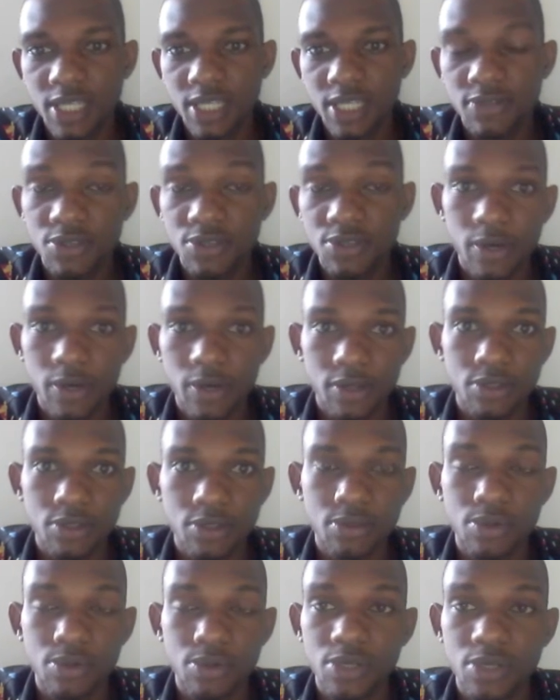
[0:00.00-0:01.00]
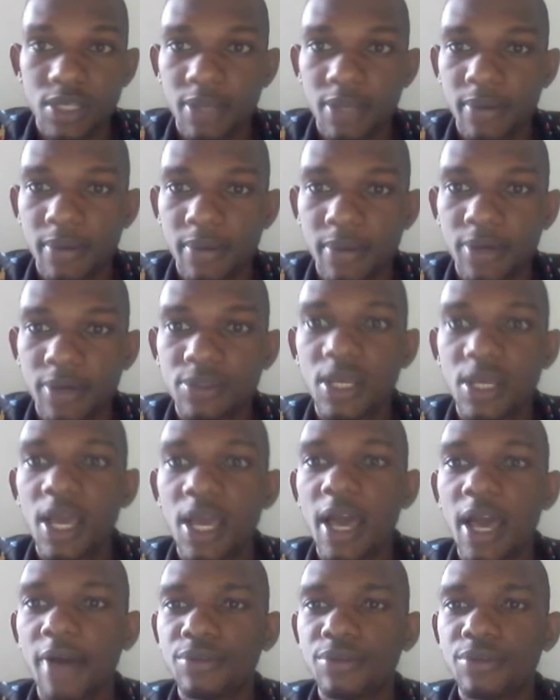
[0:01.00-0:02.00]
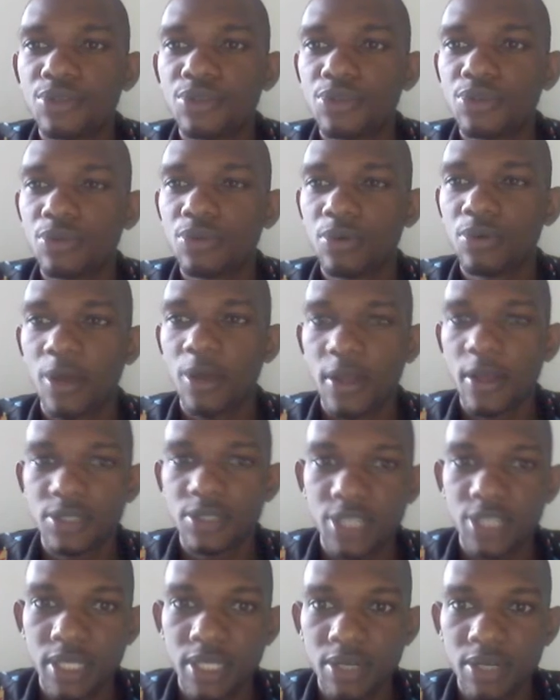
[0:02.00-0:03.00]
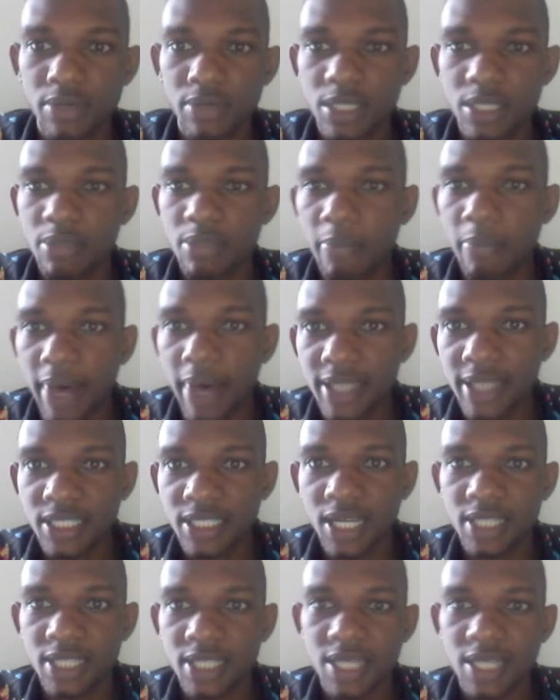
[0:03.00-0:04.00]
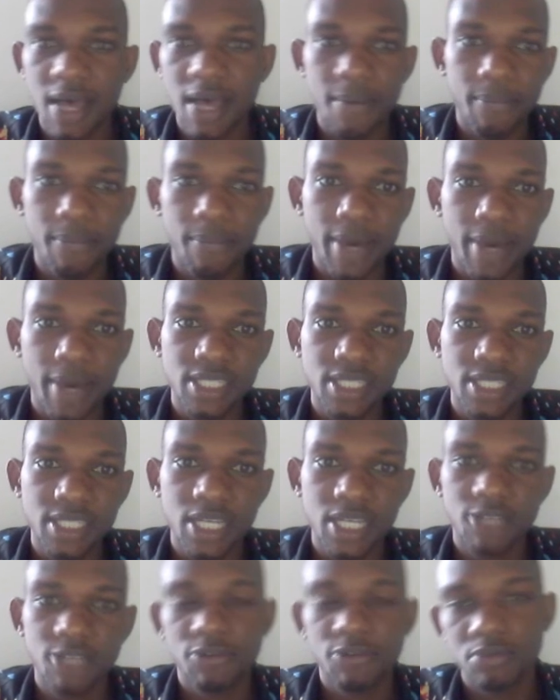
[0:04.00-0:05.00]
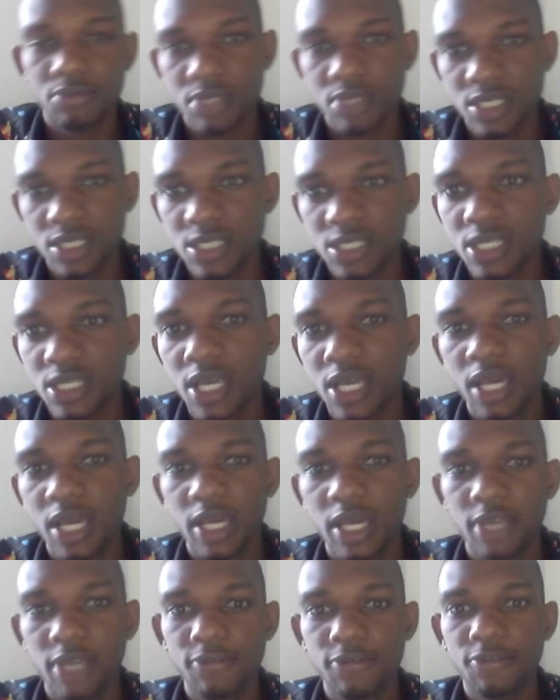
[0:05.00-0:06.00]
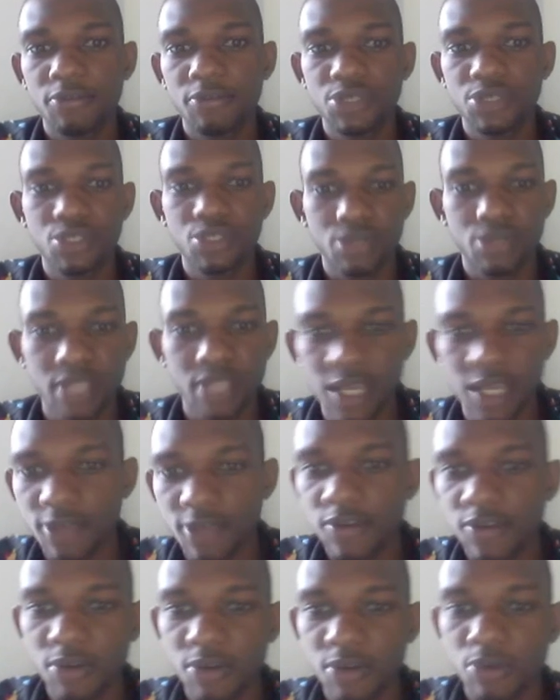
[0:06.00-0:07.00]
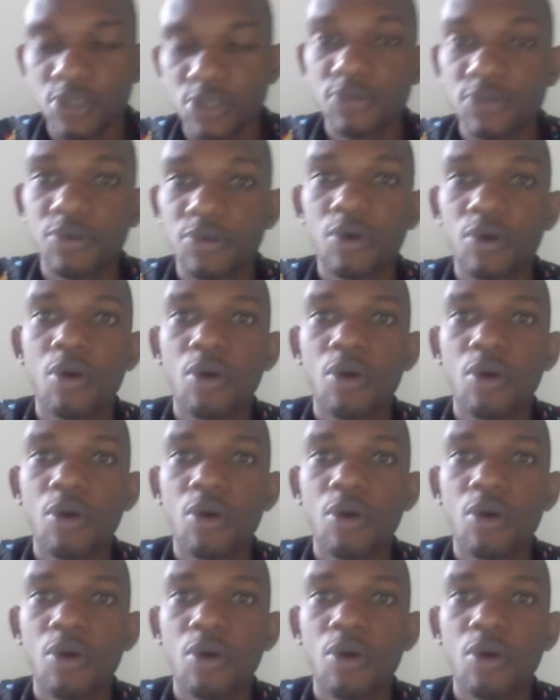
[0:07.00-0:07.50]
video, we are going to be looking about how to generate bar charts and pie charts from this information. Thank you very much for